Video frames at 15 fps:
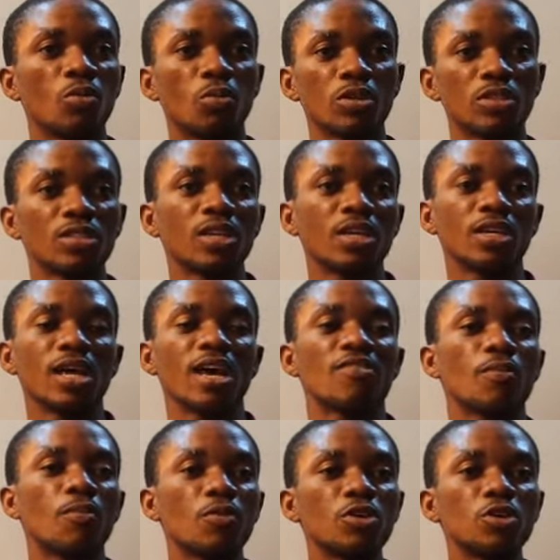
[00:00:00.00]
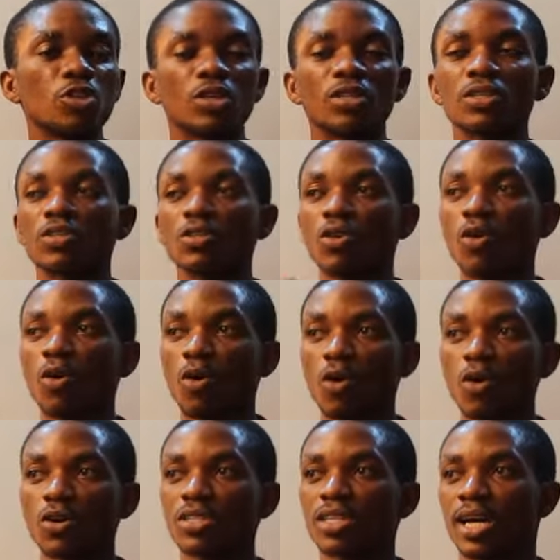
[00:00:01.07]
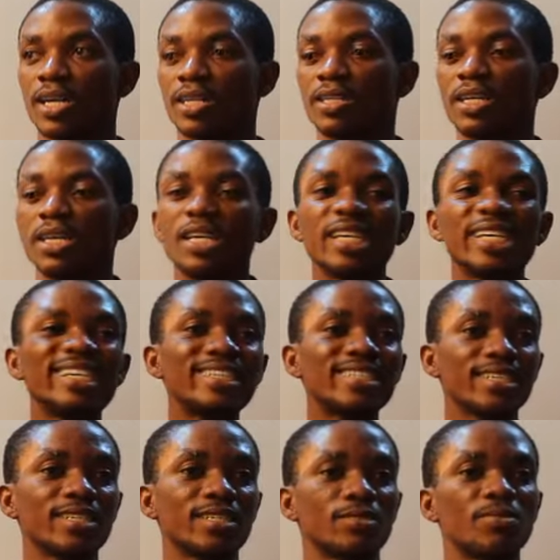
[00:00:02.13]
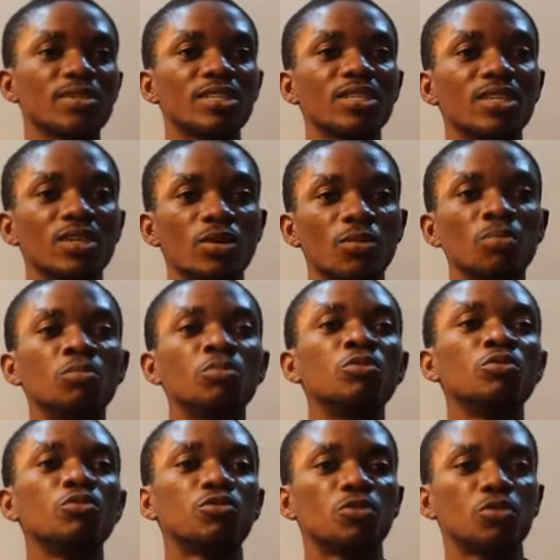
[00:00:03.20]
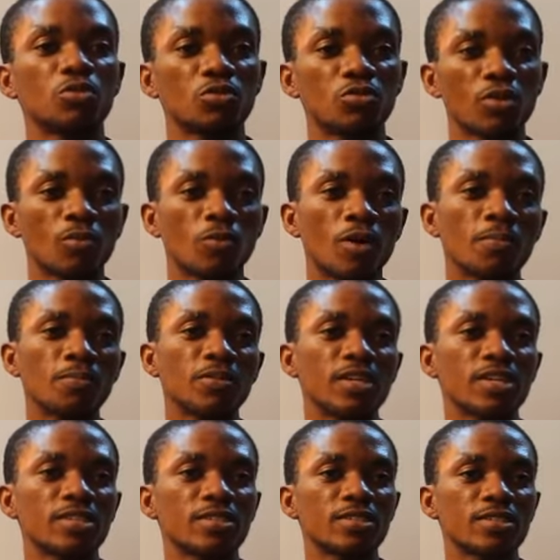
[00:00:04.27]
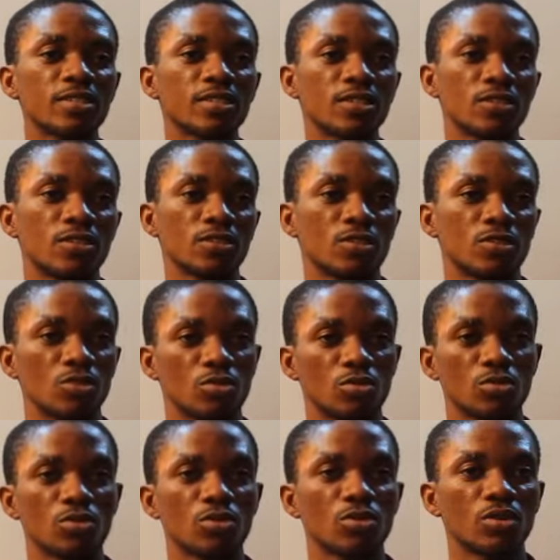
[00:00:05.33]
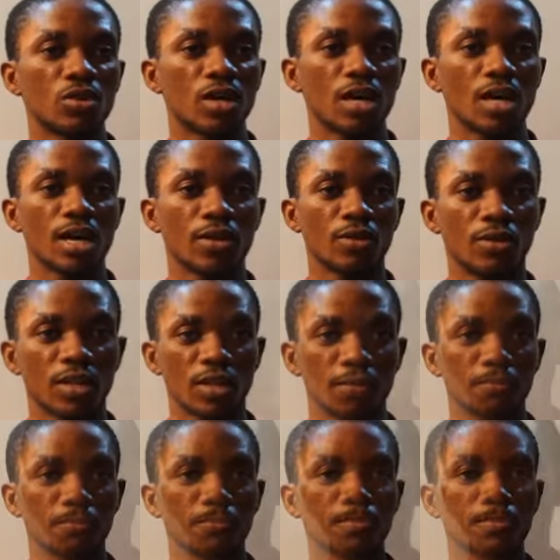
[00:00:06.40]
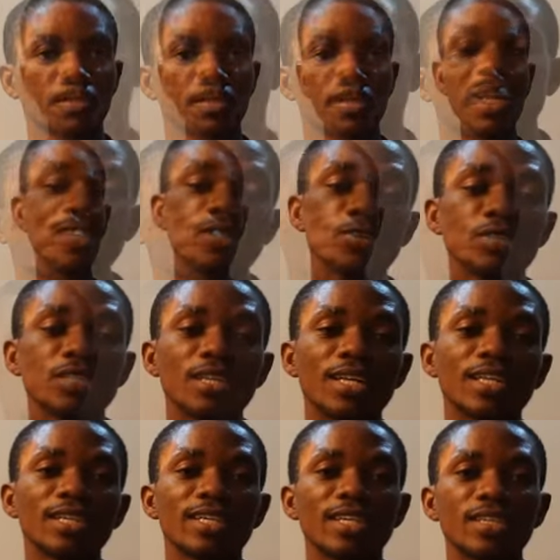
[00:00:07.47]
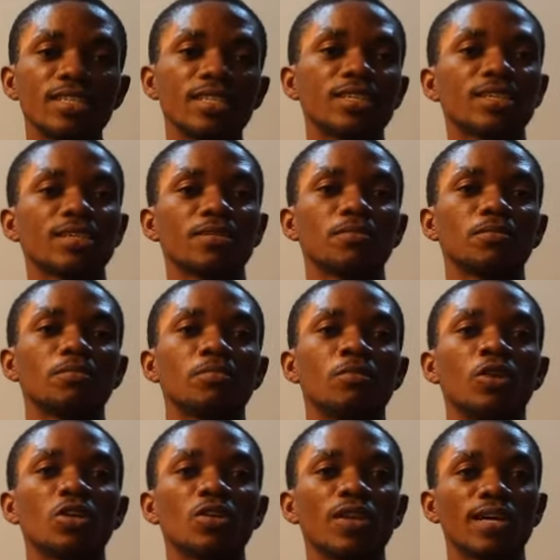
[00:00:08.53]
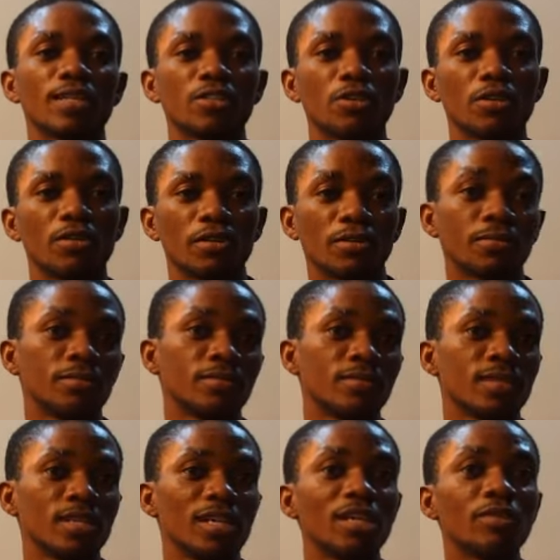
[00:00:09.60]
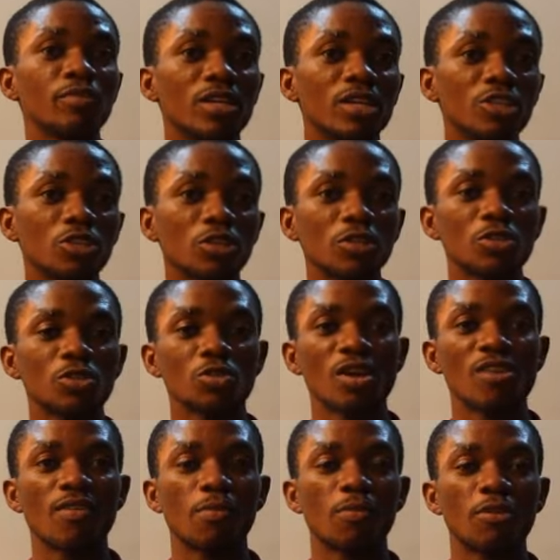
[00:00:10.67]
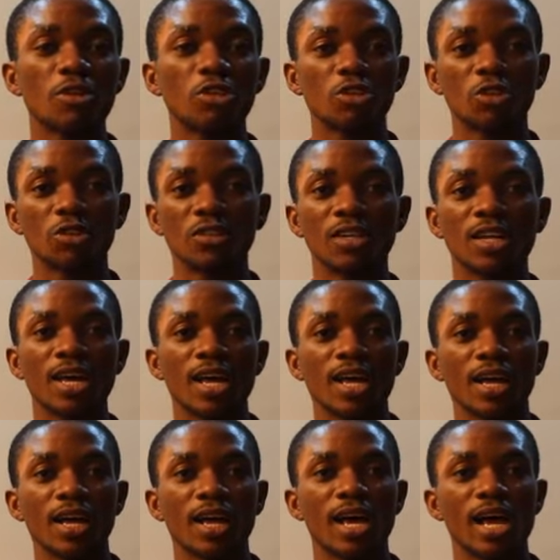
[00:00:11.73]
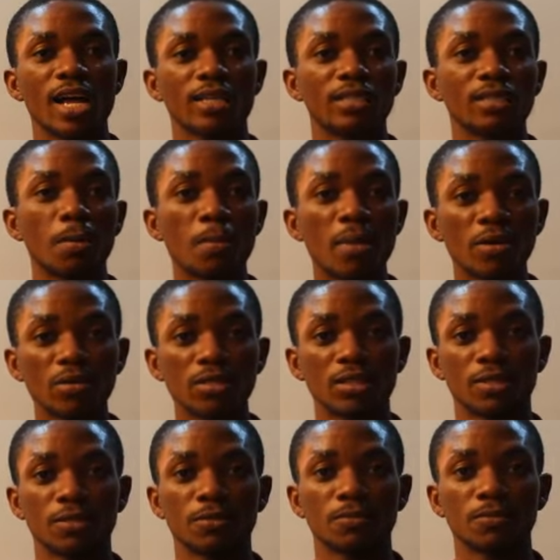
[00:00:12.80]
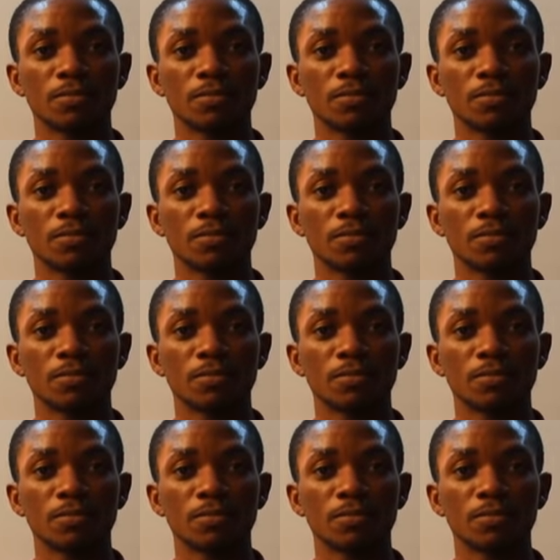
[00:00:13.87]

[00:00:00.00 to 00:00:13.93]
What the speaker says: But evaporation occurs and heat is being moved from one place to another. Let's consider the kinetic molecular theory in relations to evaporation and melting.